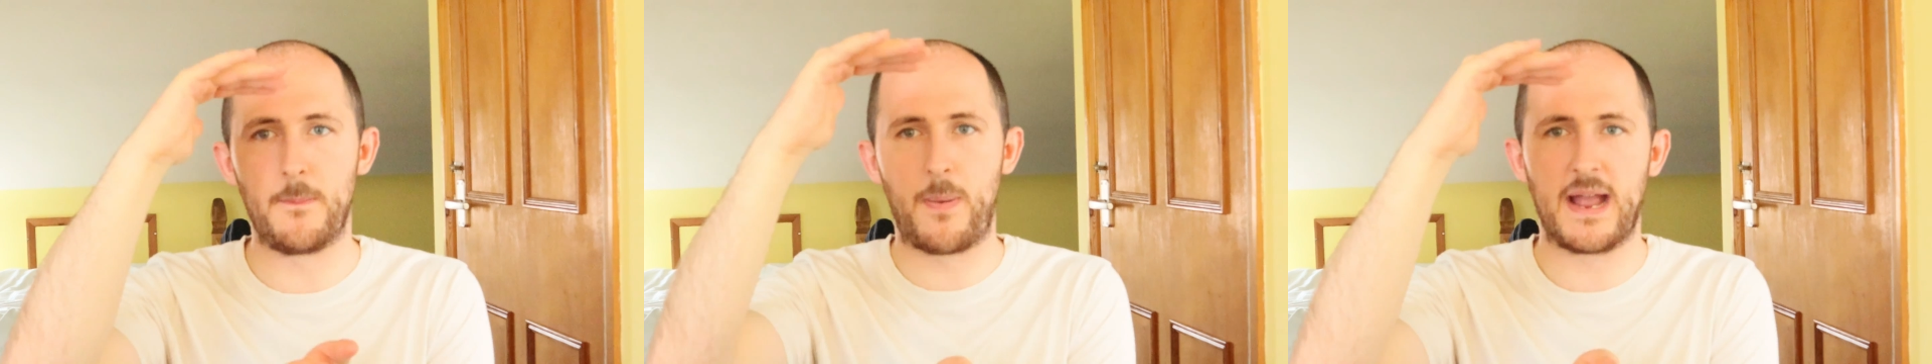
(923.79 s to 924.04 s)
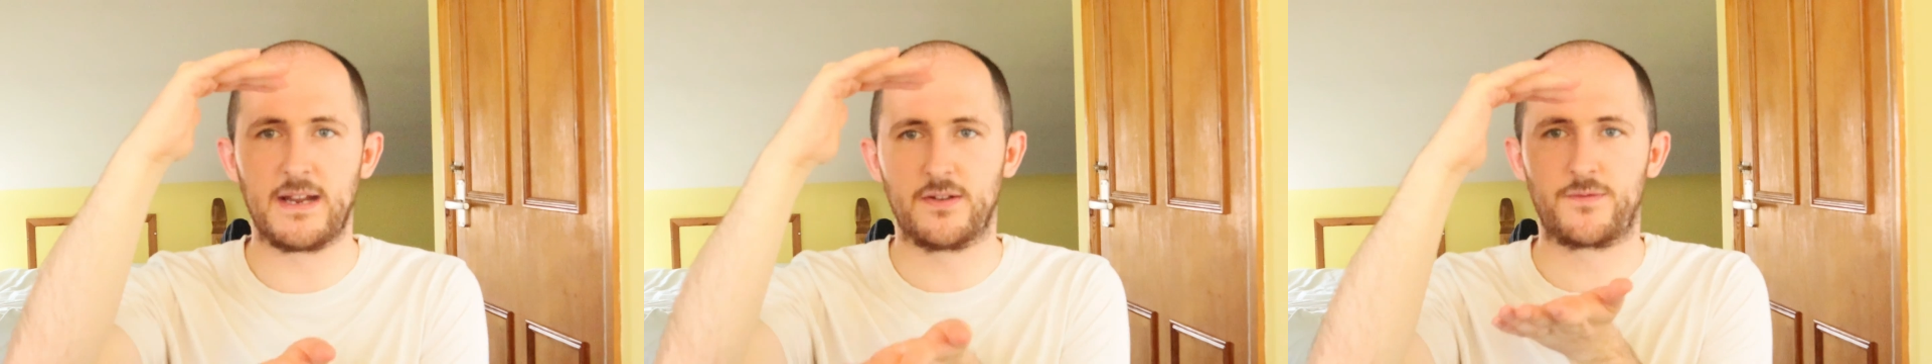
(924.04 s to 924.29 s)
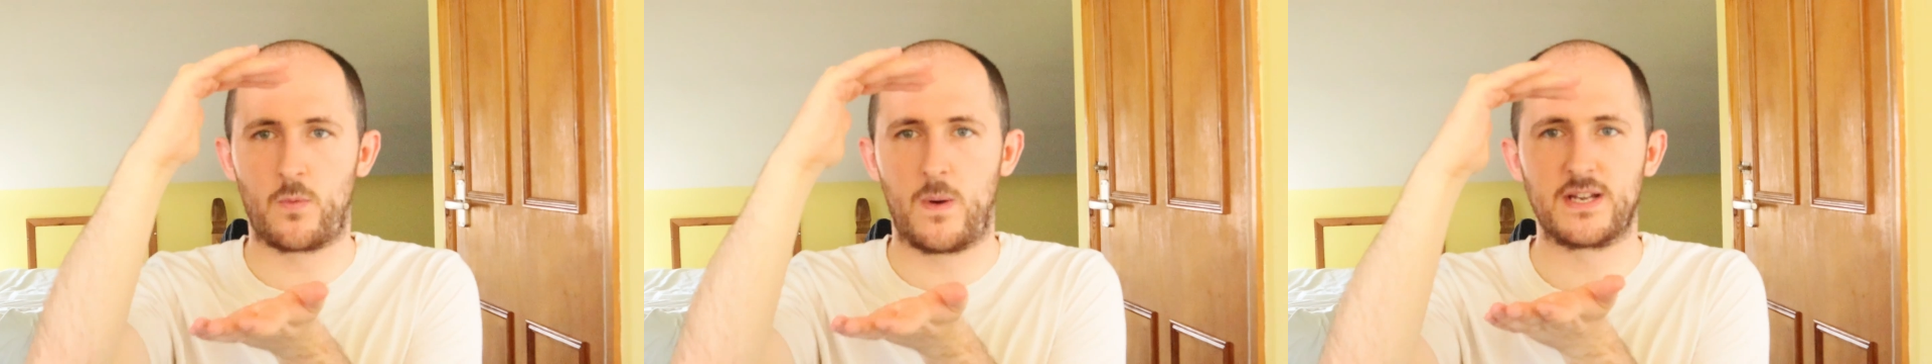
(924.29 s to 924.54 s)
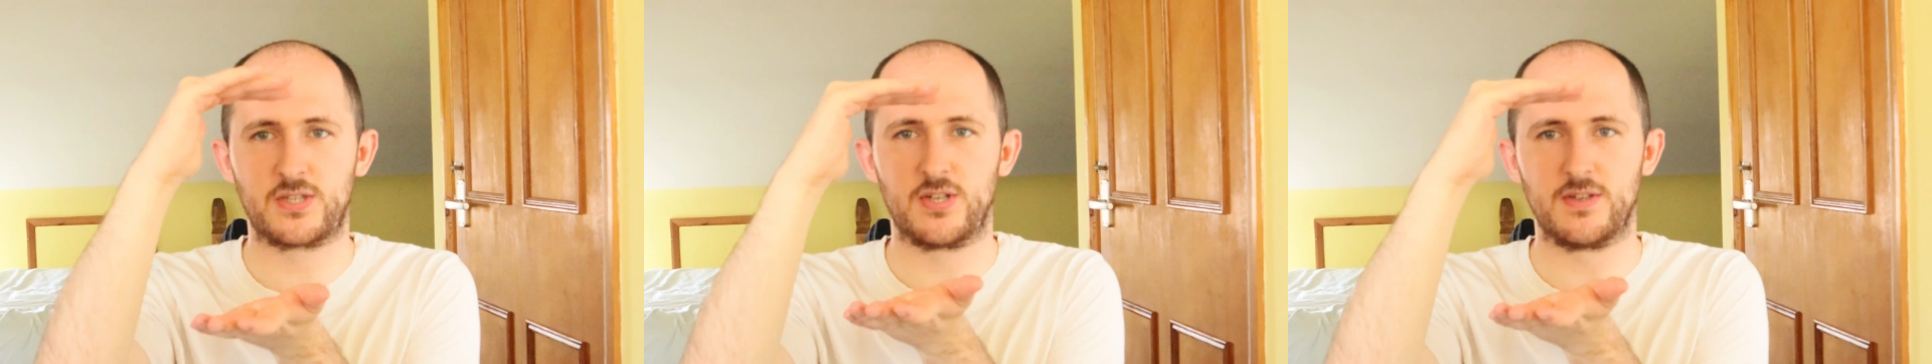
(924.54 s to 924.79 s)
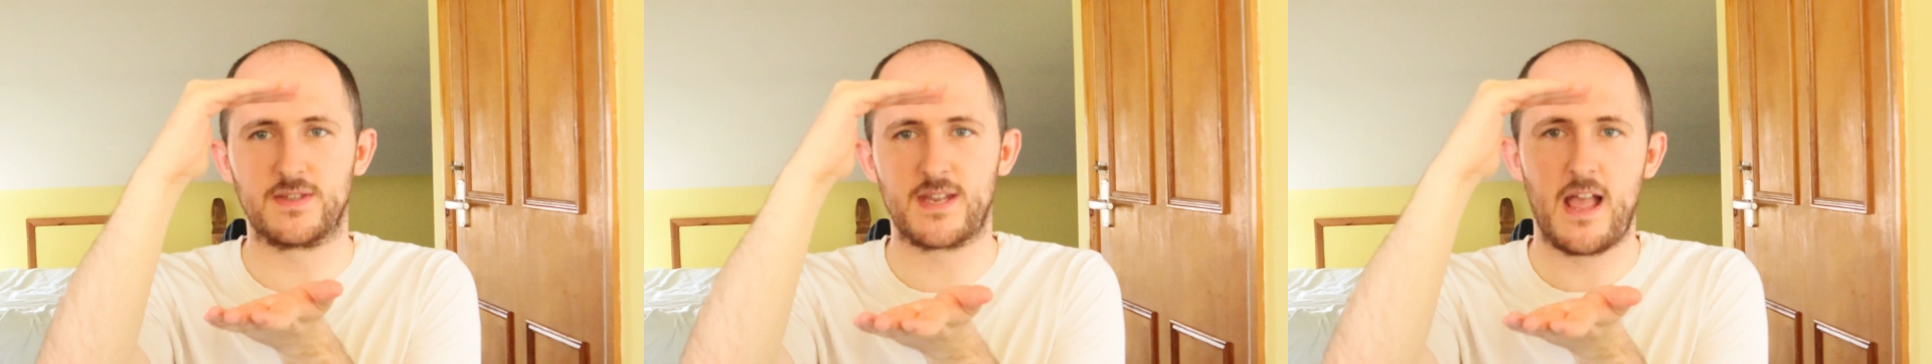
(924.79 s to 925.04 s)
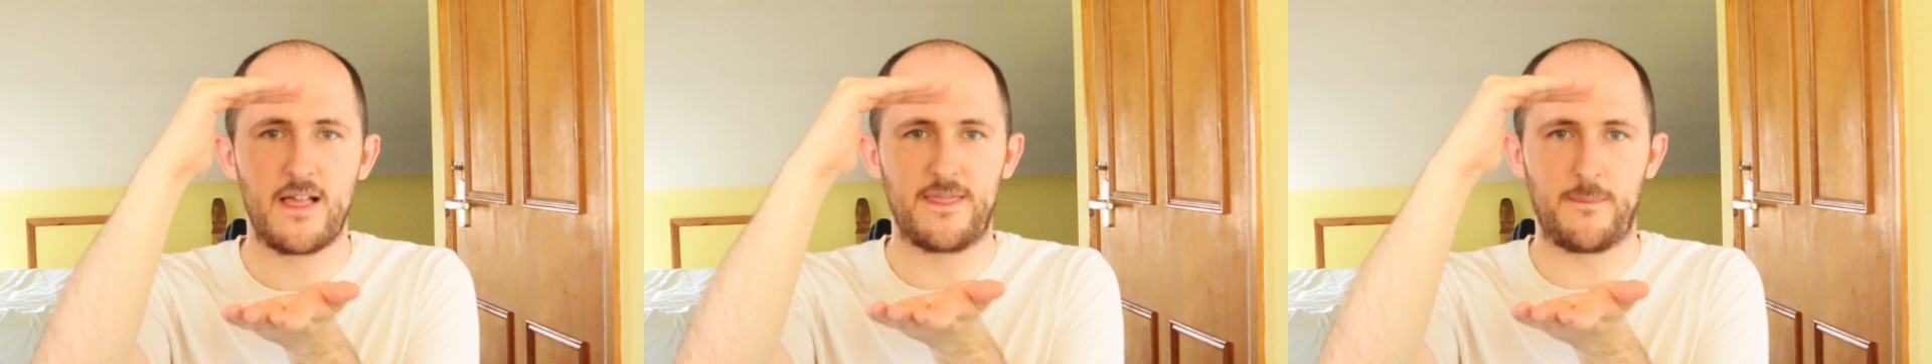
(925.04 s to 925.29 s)
bank of questions
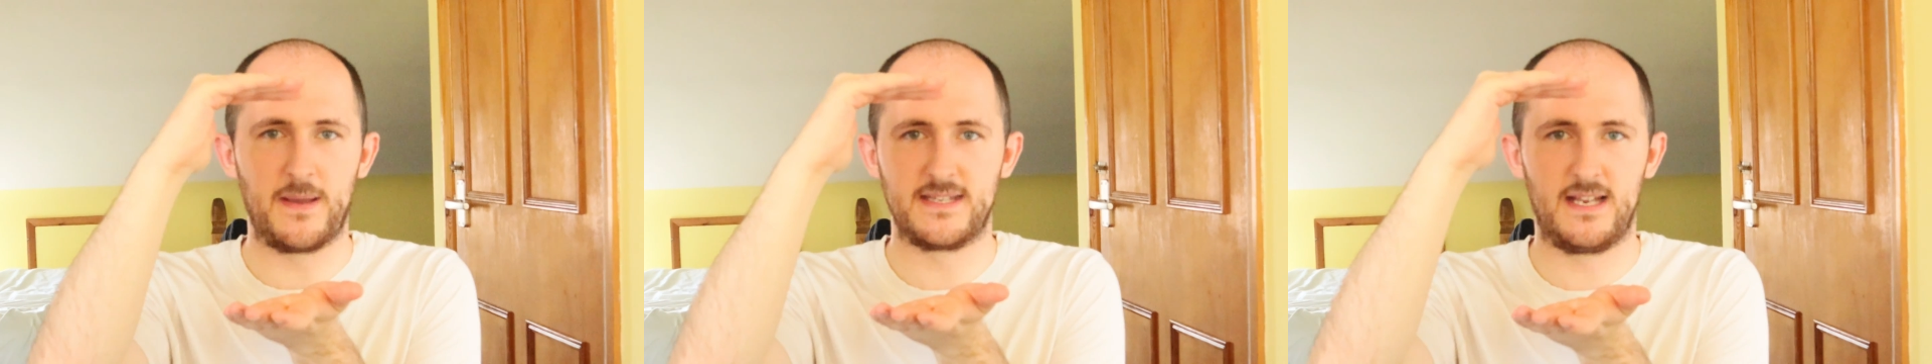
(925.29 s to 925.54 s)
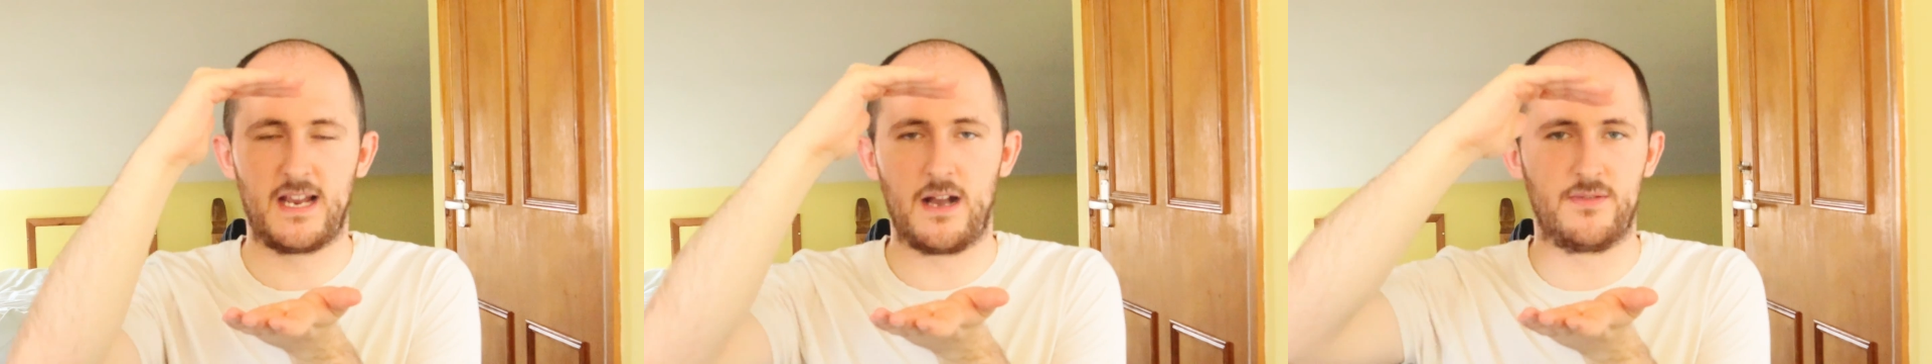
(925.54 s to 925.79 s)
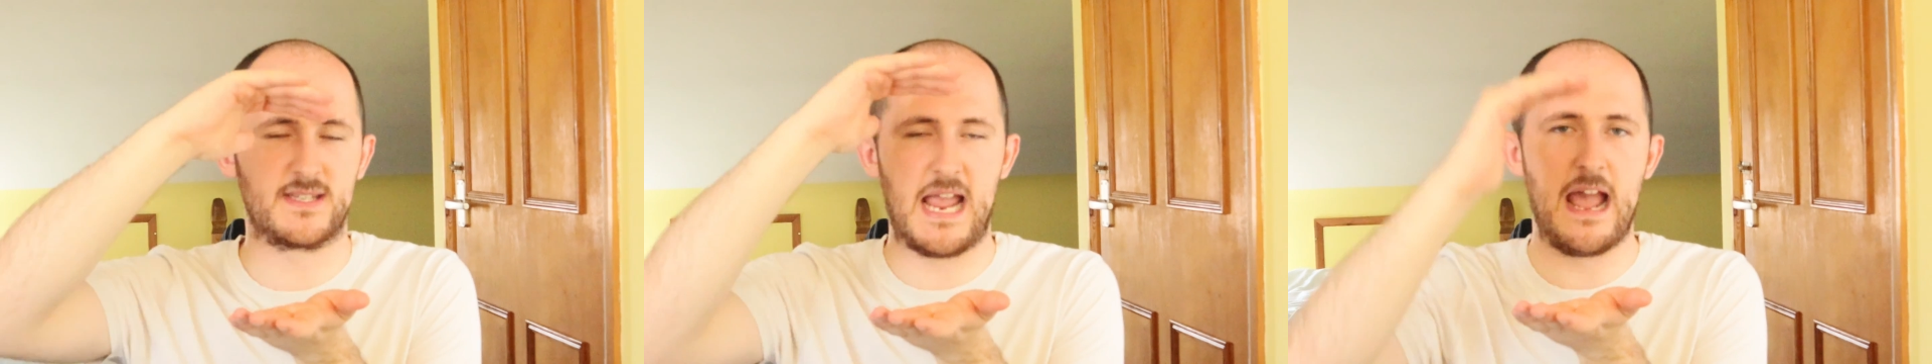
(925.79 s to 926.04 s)
that basically covers